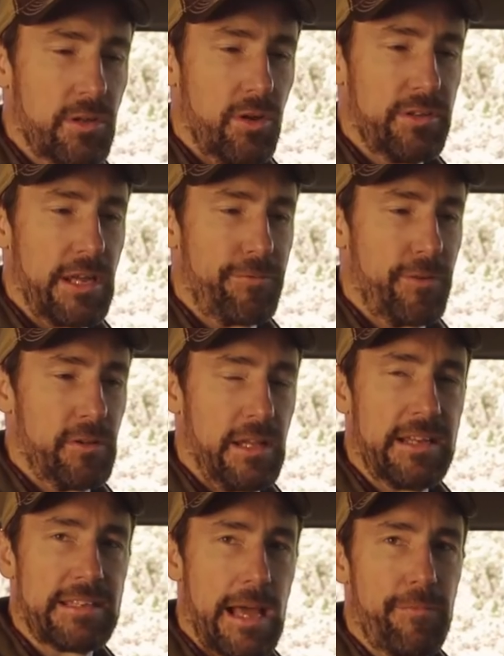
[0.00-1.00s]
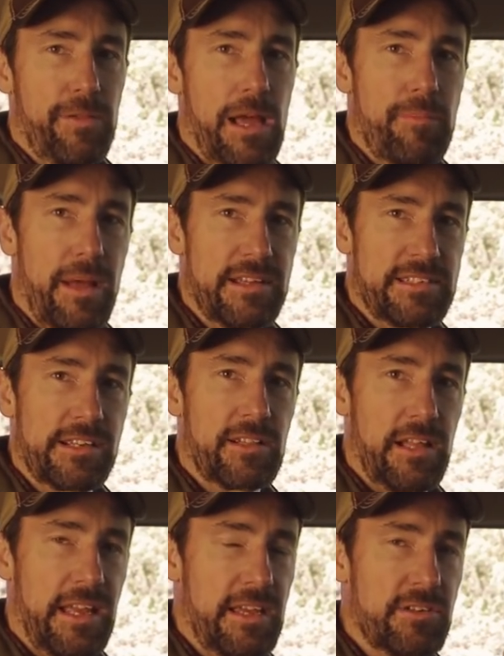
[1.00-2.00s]
a little differently. Tap fly
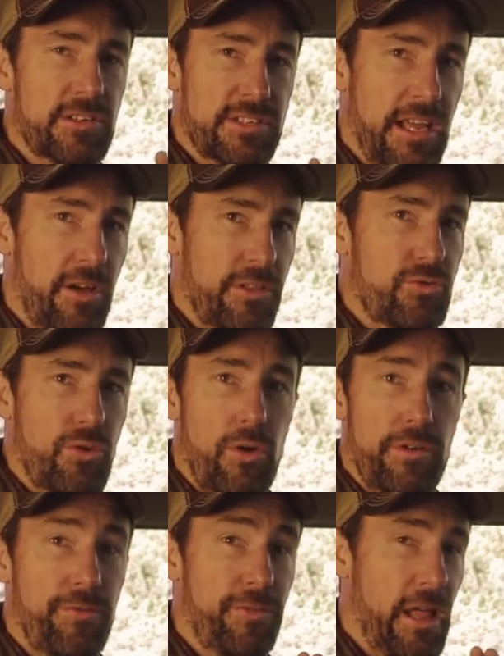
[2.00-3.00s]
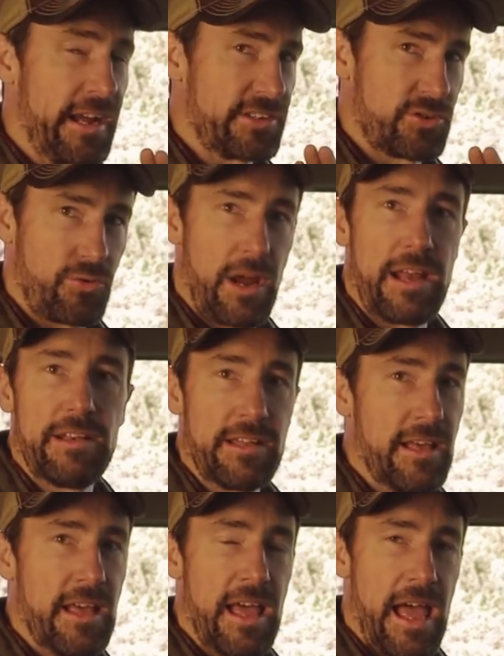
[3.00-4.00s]
basically you just tell the drone to fly straight
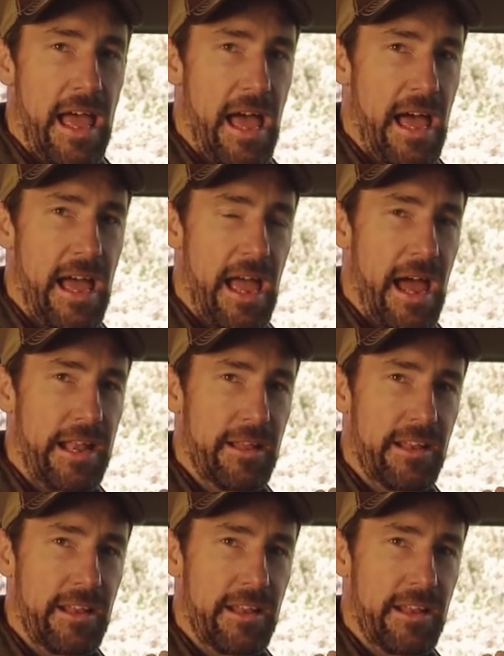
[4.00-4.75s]
uh, at